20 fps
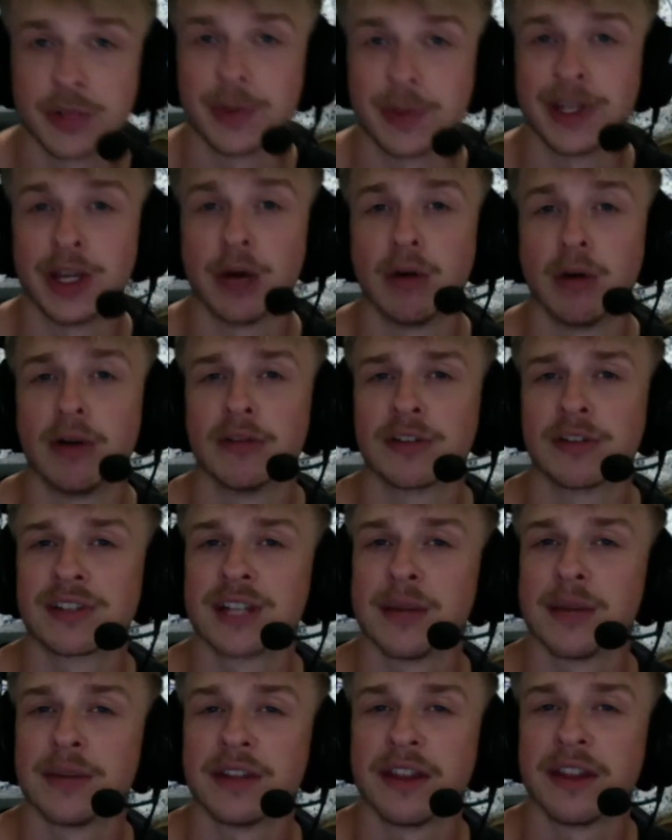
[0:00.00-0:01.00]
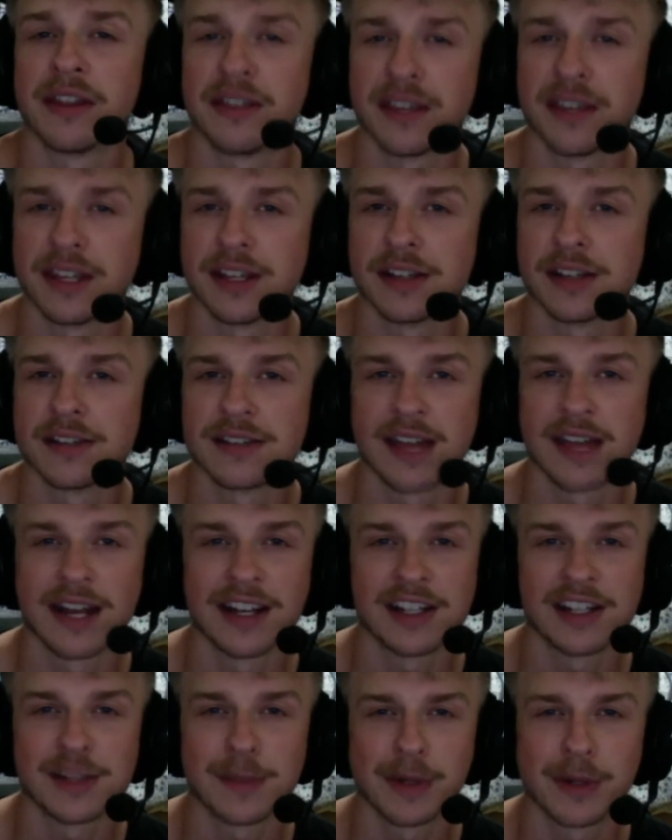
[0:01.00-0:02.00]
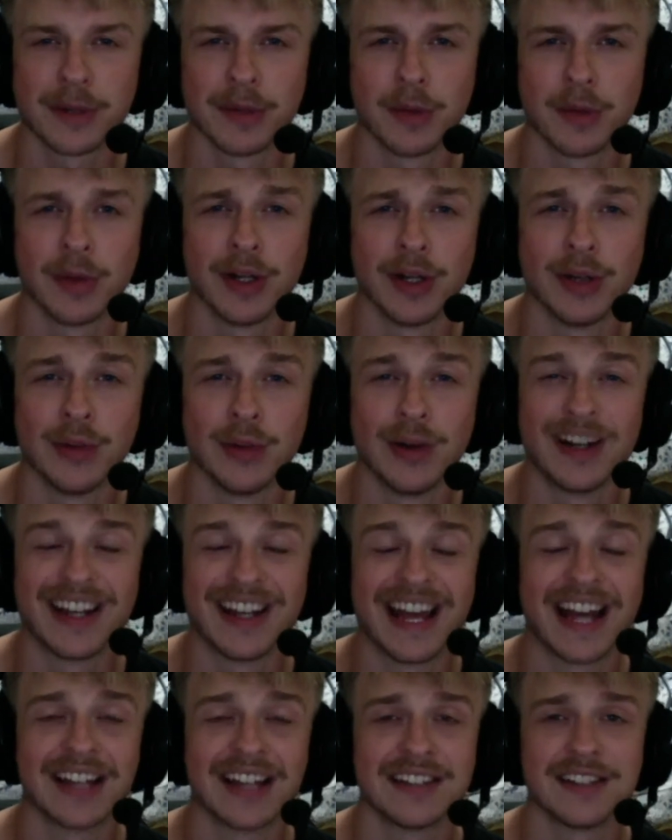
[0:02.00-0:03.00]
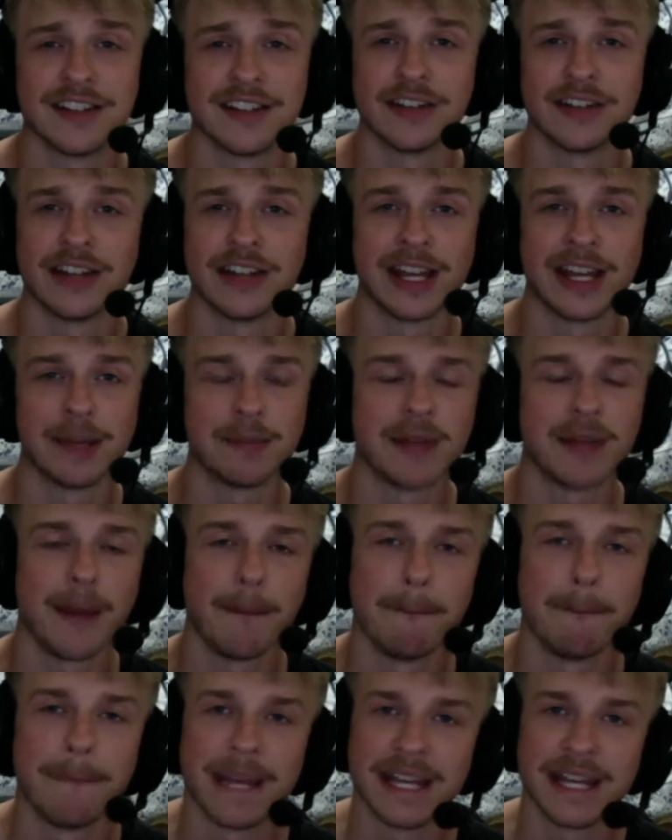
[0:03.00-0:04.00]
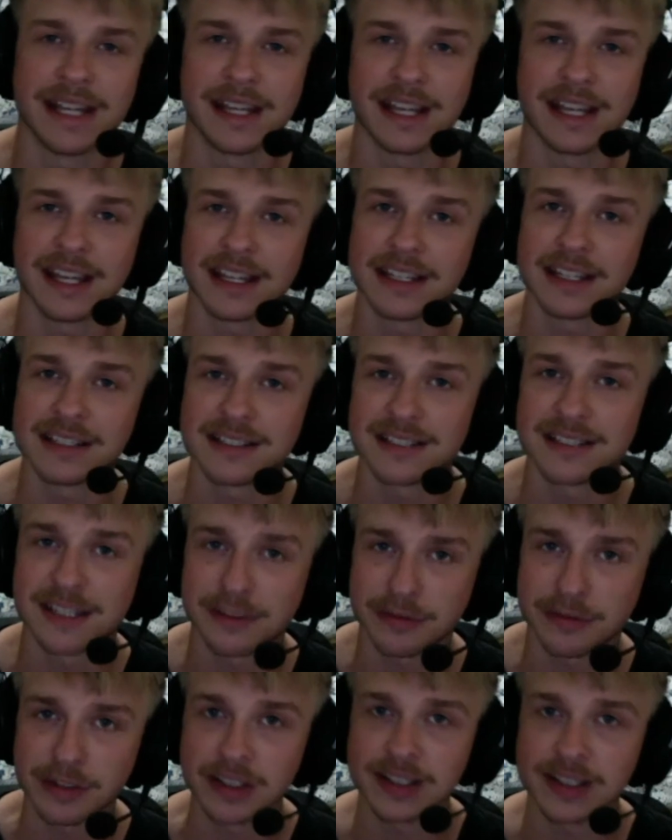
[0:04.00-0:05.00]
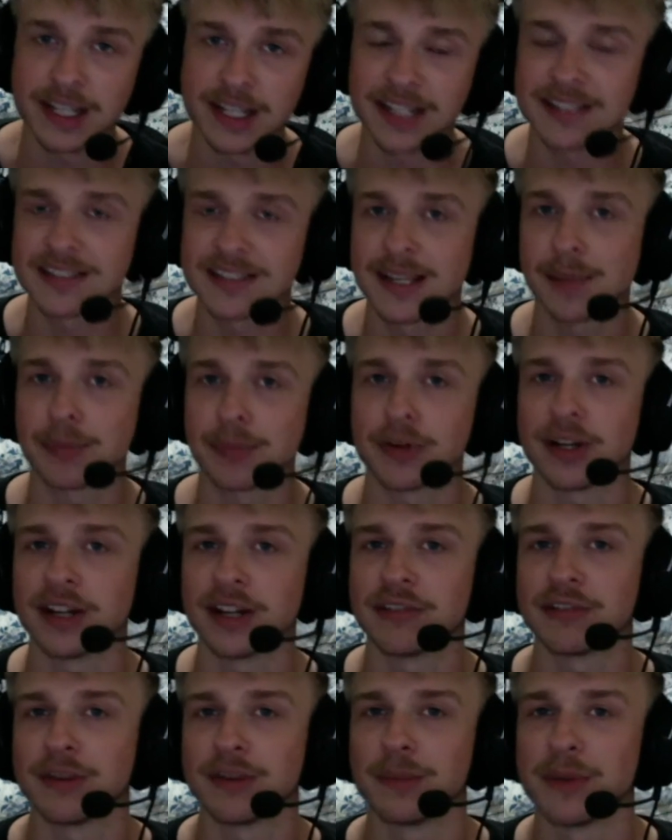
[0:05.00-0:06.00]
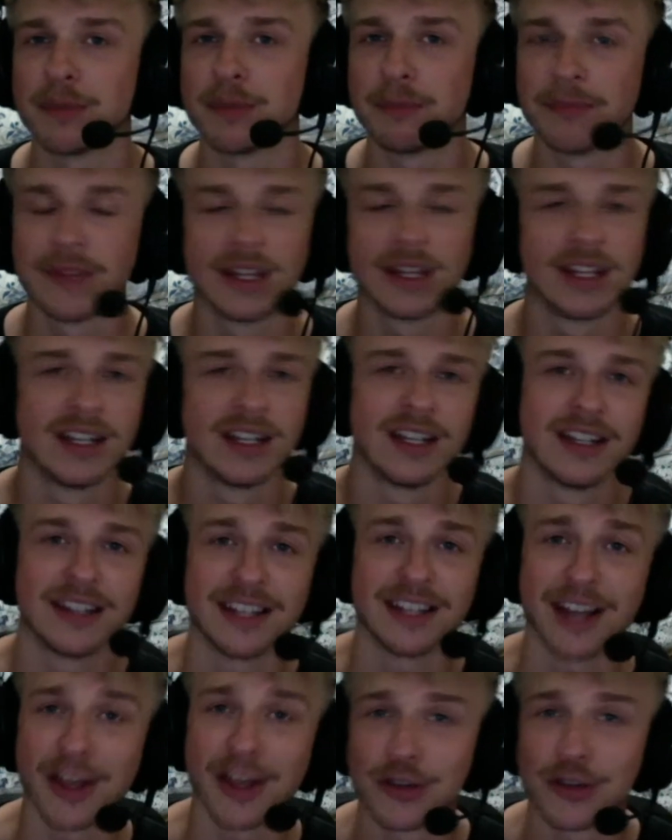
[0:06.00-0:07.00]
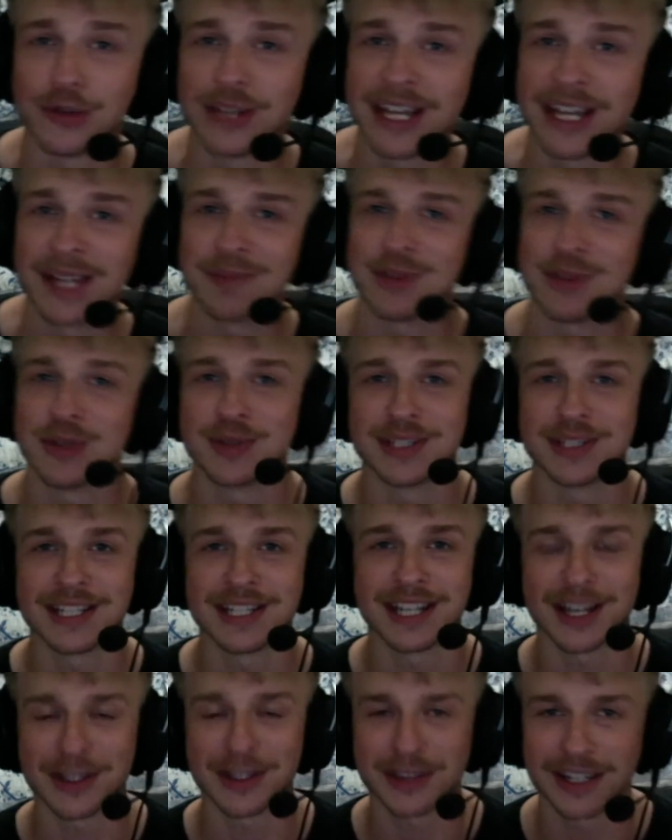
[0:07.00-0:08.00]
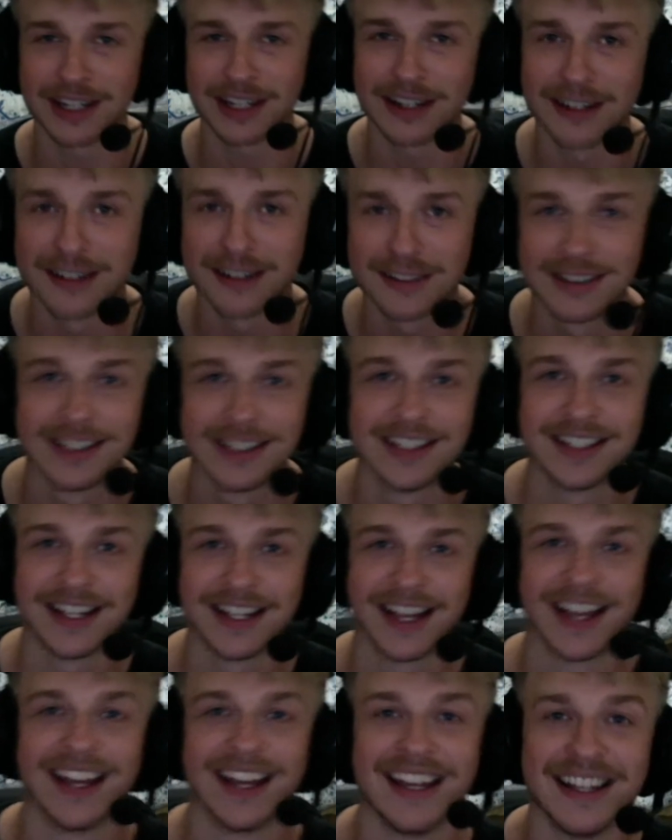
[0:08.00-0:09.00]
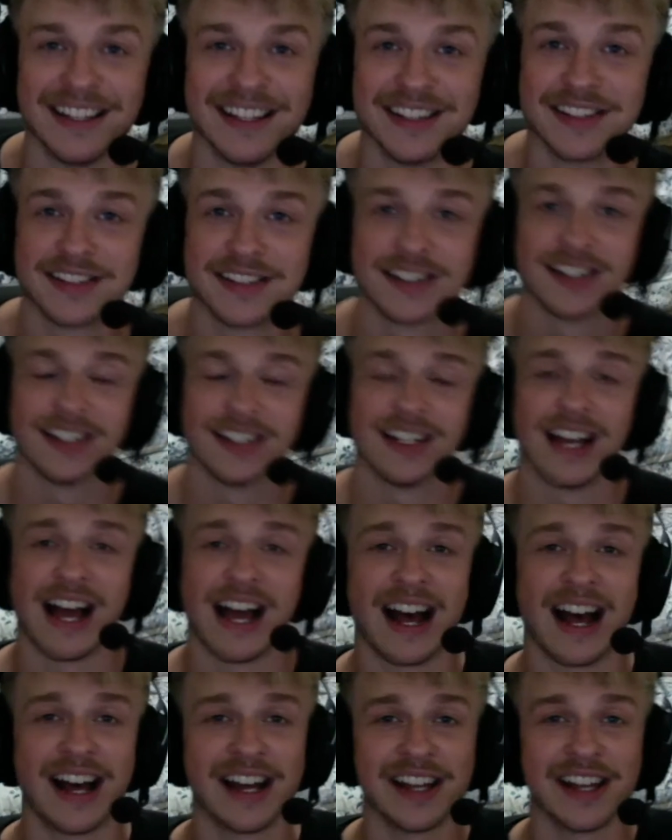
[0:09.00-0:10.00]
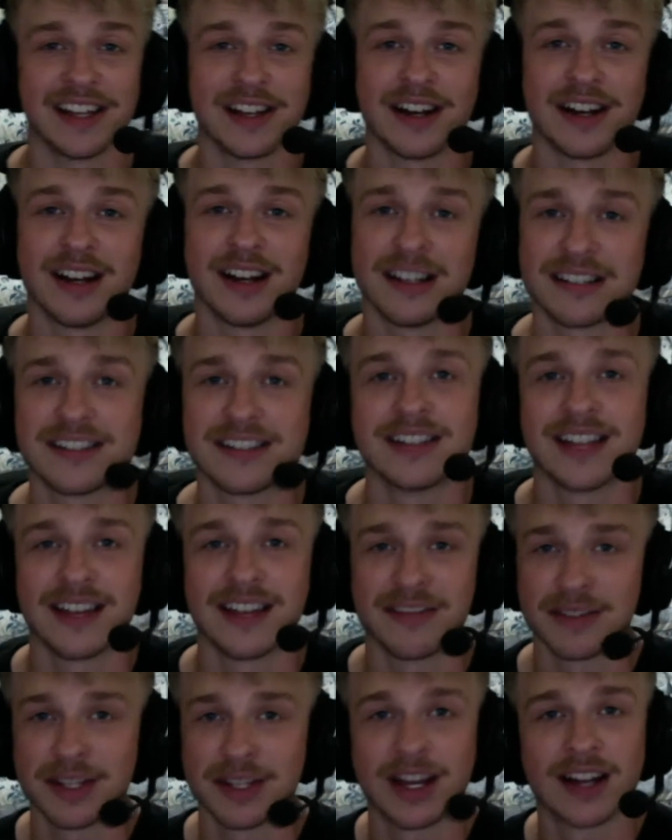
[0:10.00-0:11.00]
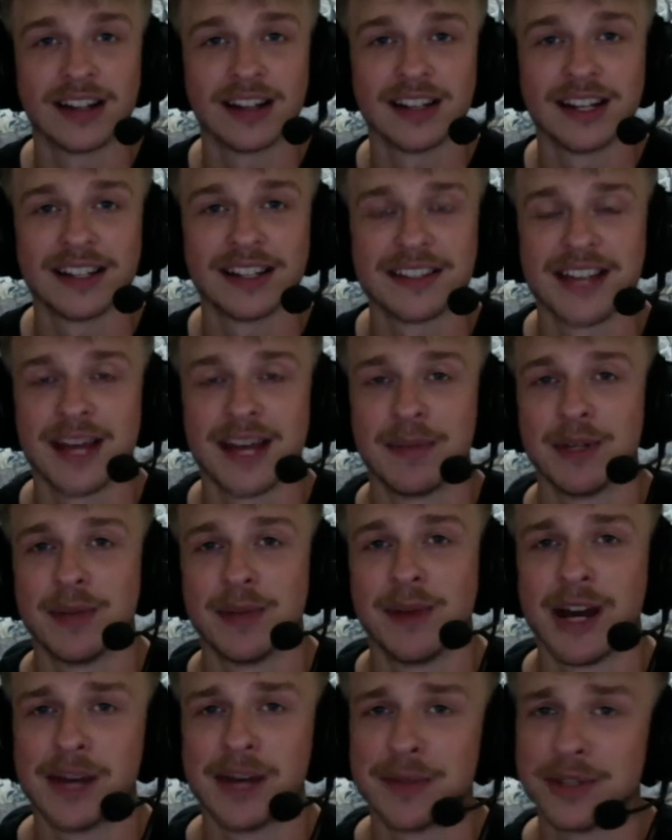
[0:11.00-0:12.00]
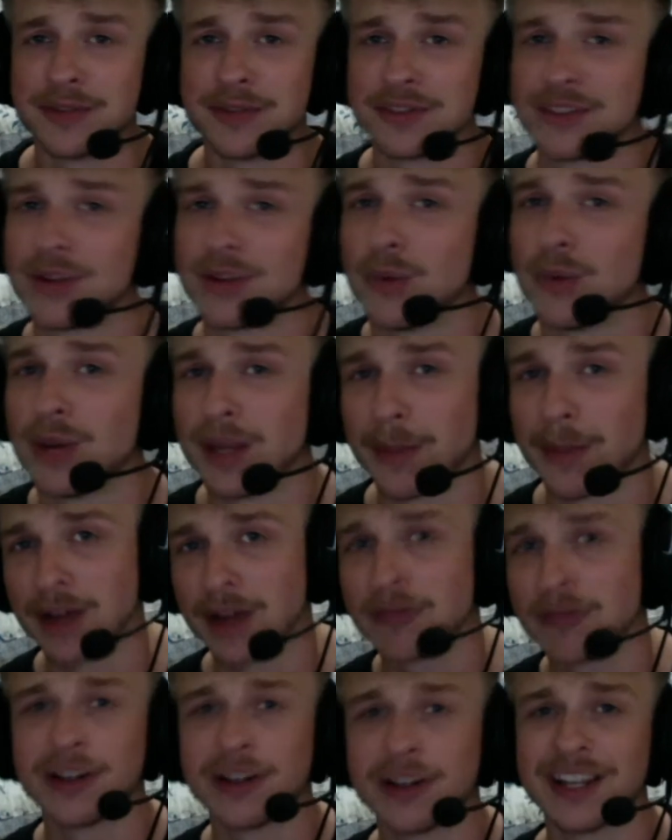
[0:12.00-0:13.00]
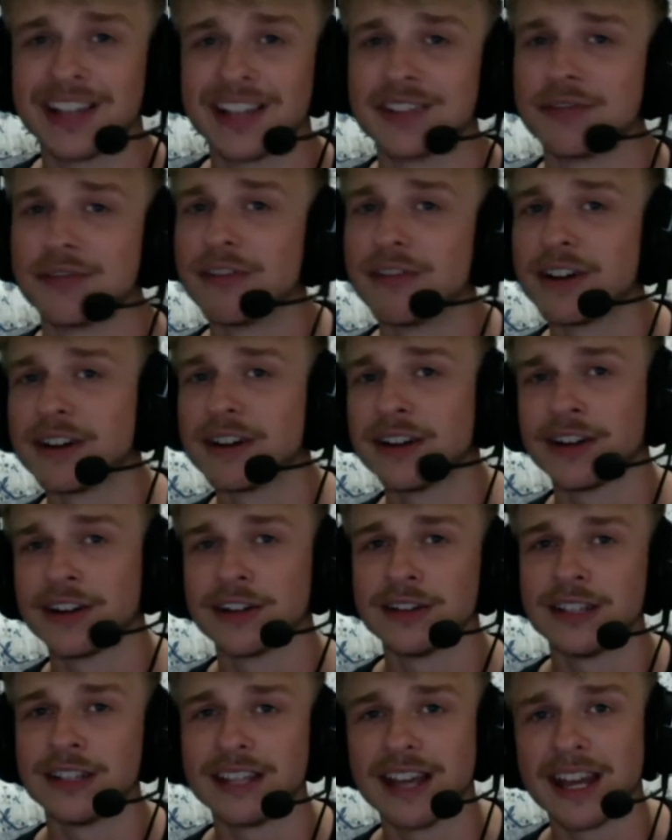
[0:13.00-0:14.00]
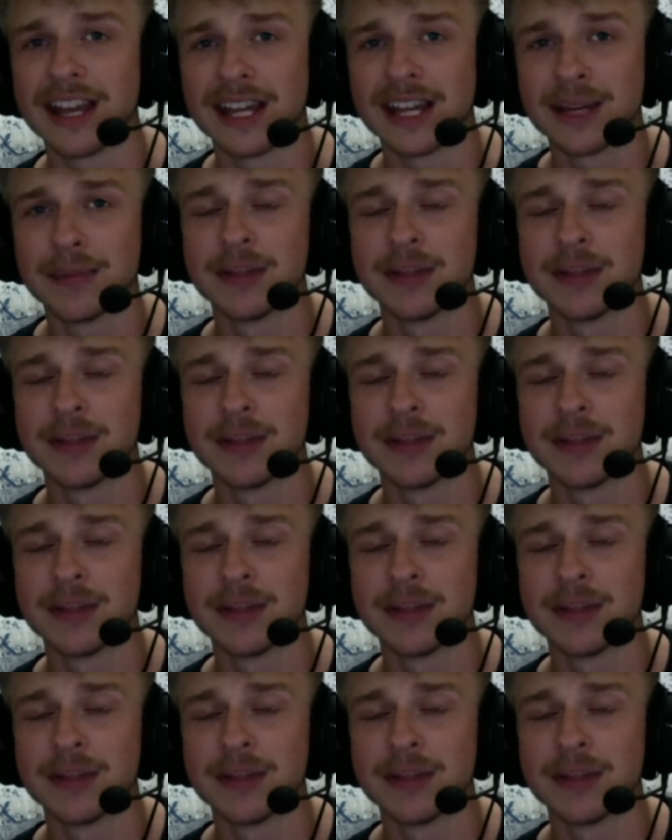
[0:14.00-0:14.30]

go over some of the things that Experiment 101 added to their game that make it different. They separate it from the other games you see out there. And I honestly haven't got a lot of time into Biomutant, so what I'm covering is very early game,